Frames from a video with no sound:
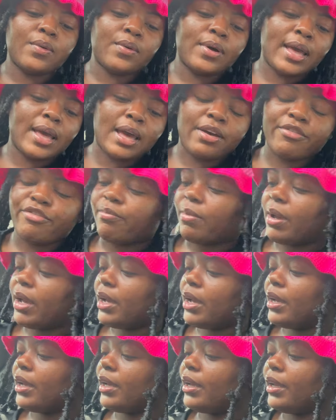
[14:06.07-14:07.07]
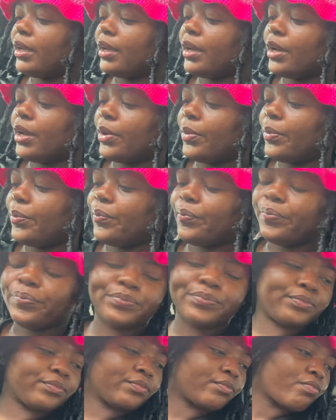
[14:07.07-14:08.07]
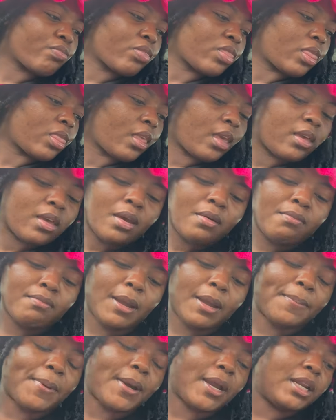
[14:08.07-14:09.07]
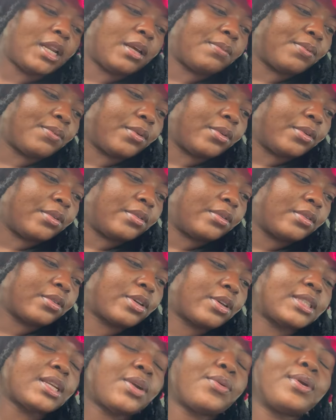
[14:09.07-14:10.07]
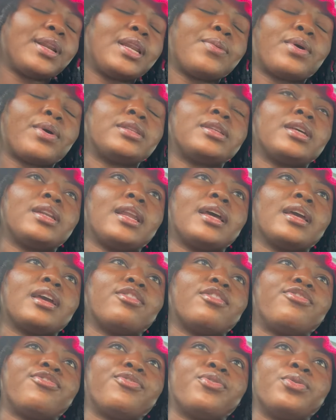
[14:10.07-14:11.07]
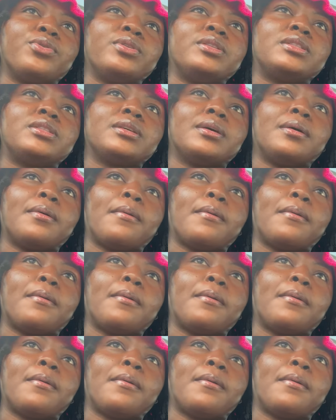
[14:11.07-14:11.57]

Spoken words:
will have my my pineapple, because I really wanted like a fruit